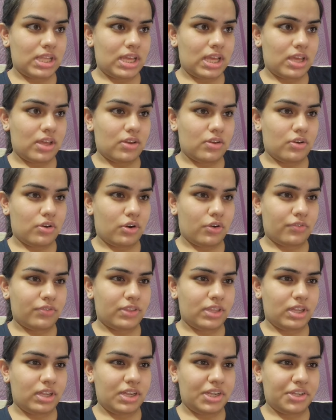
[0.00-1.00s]
like of
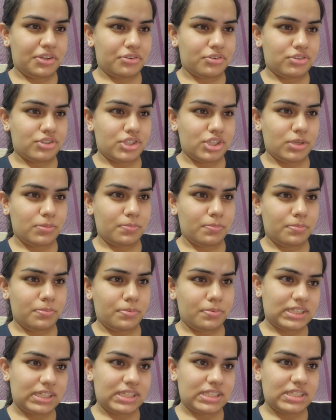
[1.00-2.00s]
the internship,
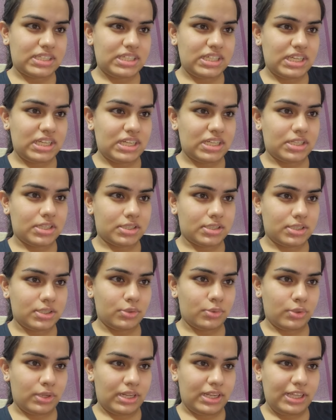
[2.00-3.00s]
SG intern
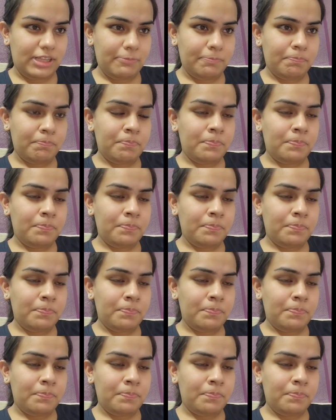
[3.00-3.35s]
only,